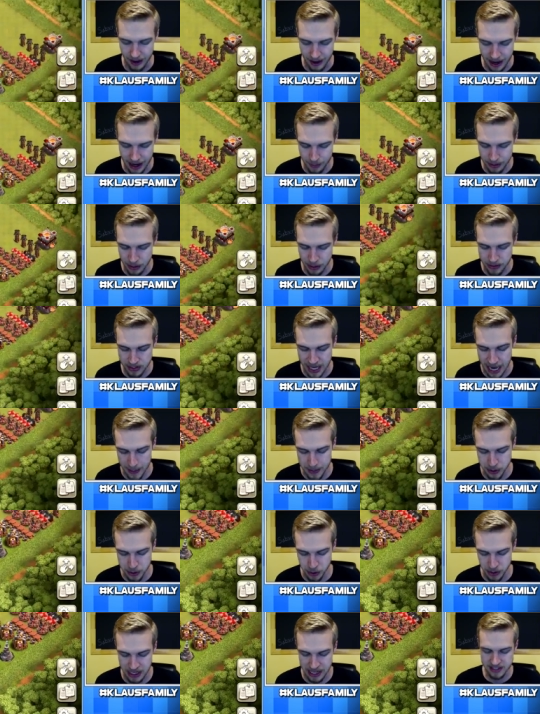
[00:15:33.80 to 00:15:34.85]
Uh, but it was
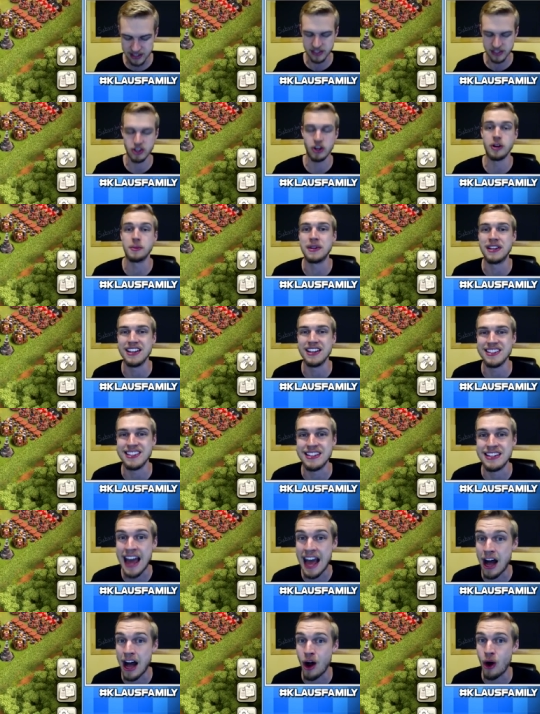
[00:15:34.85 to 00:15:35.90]
absolutely necessary because
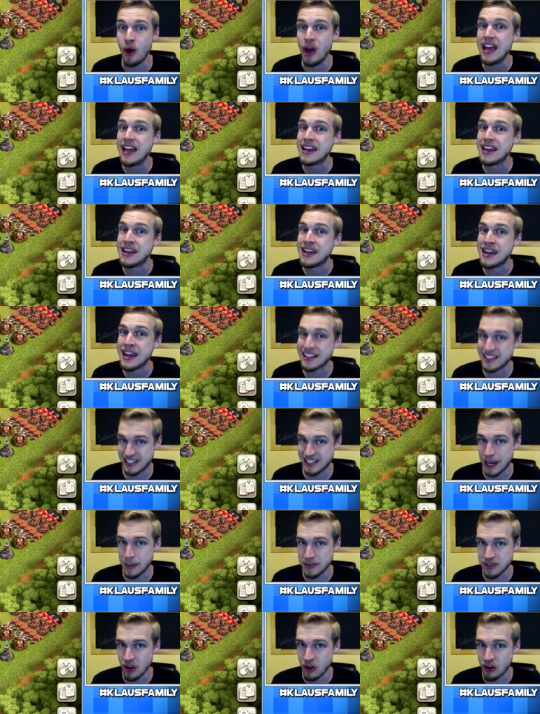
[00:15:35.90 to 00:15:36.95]
now next
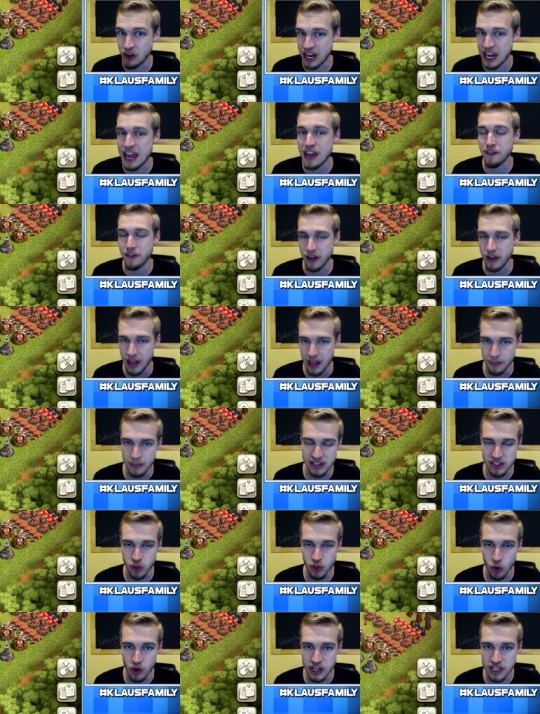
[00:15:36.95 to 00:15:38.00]
episode, if my
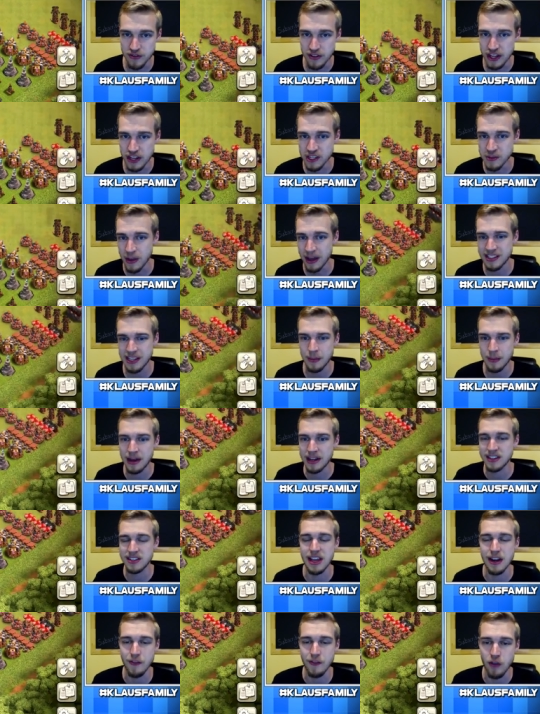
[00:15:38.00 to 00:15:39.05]
storage is finished by the time I
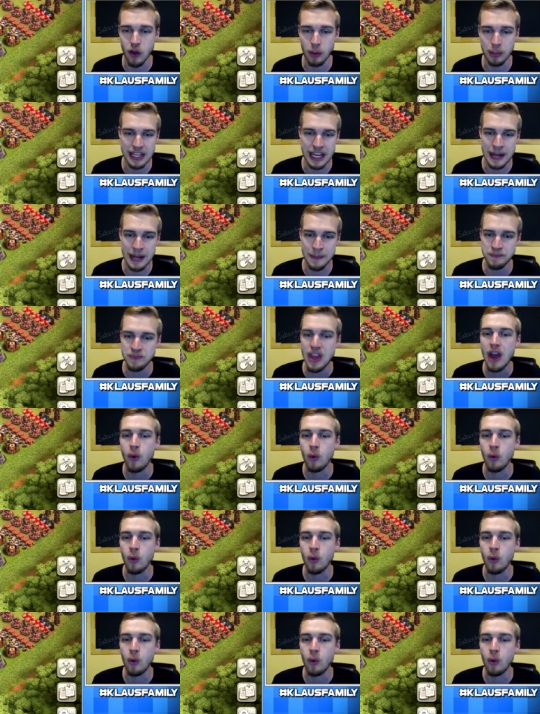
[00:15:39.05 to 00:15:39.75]
decide to film again,